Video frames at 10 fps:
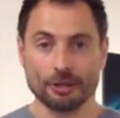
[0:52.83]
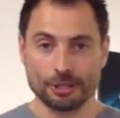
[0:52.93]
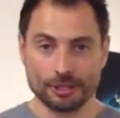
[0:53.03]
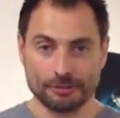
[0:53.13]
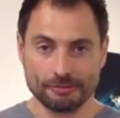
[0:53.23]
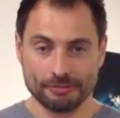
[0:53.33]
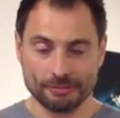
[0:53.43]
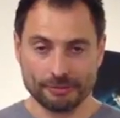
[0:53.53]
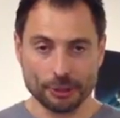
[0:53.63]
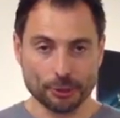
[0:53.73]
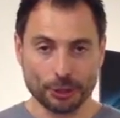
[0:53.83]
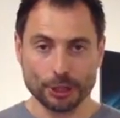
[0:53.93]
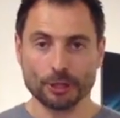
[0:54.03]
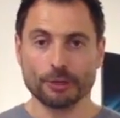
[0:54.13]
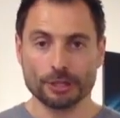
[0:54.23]
arches, virtually
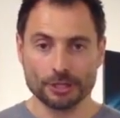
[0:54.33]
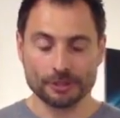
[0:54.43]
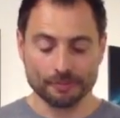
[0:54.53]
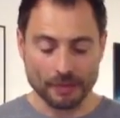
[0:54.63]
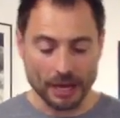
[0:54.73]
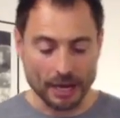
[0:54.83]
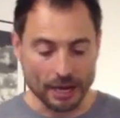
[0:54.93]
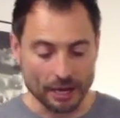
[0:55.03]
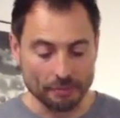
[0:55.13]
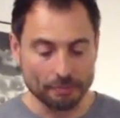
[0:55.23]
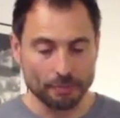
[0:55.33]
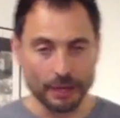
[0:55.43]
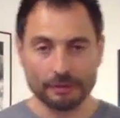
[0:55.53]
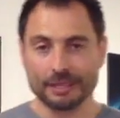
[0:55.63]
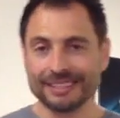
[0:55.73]
no arches.
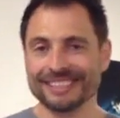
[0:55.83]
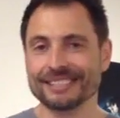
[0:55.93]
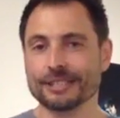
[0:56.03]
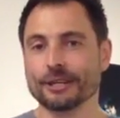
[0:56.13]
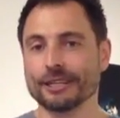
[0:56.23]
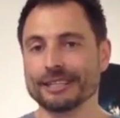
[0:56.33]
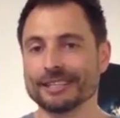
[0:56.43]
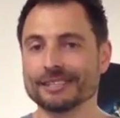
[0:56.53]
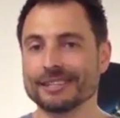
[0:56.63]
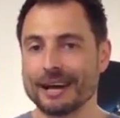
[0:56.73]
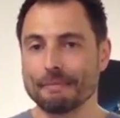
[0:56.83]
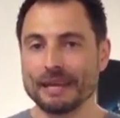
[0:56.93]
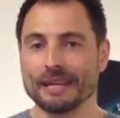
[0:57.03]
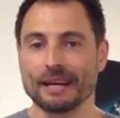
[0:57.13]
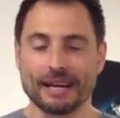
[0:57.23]
But that necessarily does not
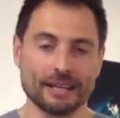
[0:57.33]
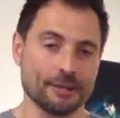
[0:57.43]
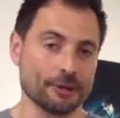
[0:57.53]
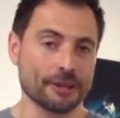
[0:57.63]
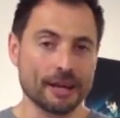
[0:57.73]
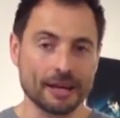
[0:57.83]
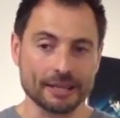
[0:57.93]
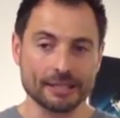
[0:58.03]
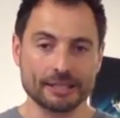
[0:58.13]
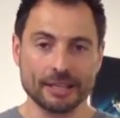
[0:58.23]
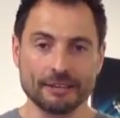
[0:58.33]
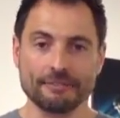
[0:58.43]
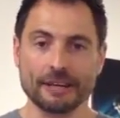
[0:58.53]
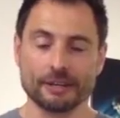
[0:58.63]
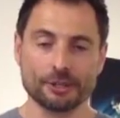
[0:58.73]
mean I need orthotics
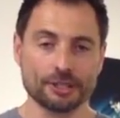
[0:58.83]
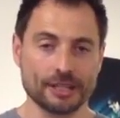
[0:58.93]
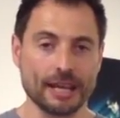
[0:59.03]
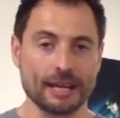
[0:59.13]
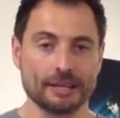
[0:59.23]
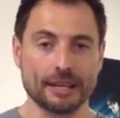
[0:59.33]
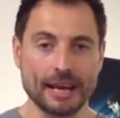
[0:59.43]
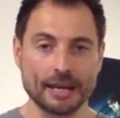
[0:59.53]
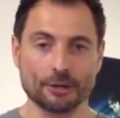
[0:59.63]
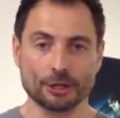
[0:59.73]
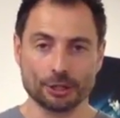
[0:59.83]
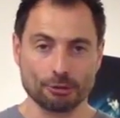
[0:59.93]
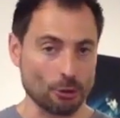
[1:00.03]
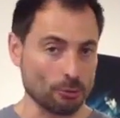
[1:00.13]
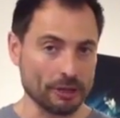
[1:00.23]
if I understand how to
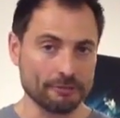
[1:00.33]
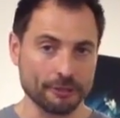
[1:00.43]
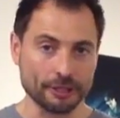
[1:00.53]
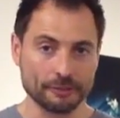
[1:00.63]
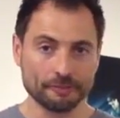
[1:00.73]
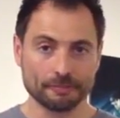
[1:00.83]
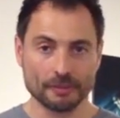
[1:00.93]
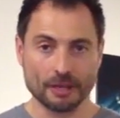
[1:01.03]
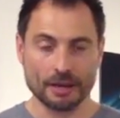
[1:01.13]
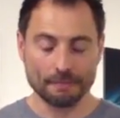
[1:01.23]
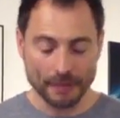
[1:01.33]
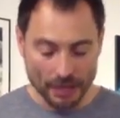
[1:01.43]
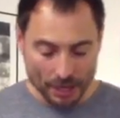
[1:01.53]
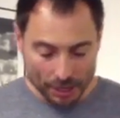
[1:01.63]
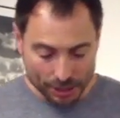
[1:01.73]
control my foot. All right.
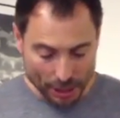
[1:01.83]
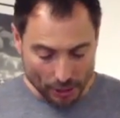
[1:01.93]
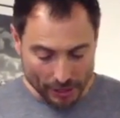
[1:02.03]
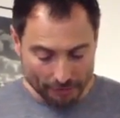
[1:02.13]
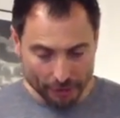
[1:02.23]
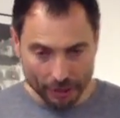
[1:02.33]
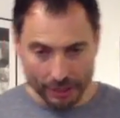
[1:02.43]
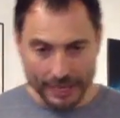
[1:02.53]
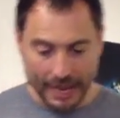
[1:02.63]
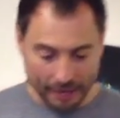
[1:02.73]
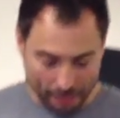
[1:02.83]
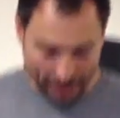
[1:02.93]
So if you look down at